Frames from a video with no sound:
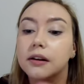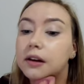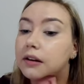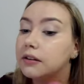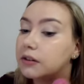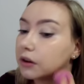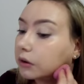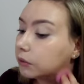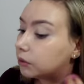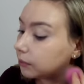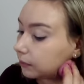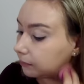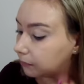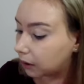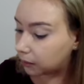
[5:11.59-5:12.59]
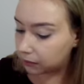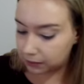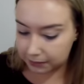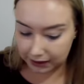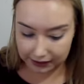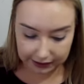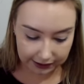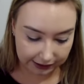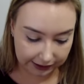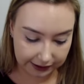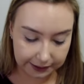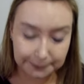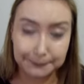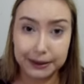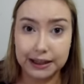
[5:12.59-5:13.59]
So it will probably be, again, a
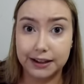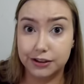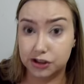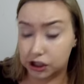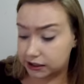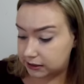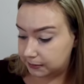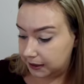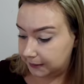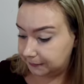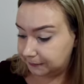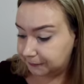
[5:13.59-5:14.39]
big adjustment